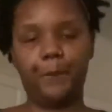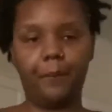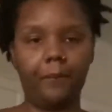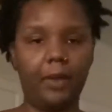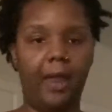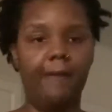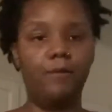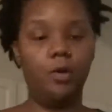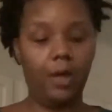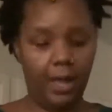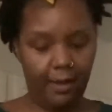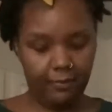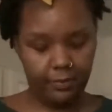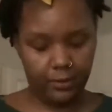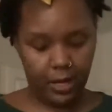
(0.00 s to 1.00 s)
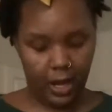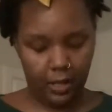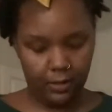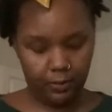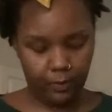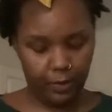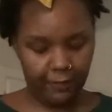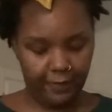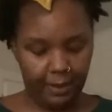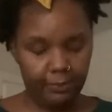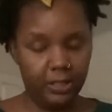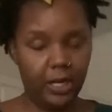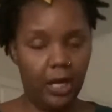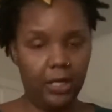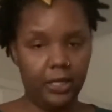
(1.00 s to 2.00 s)
if you have dollar, well, Family
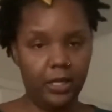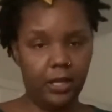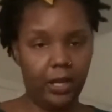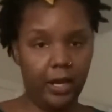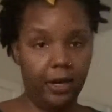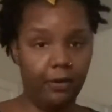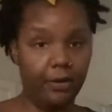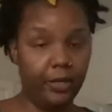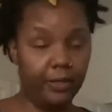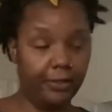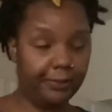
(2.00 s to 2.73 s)
Dollar in your area,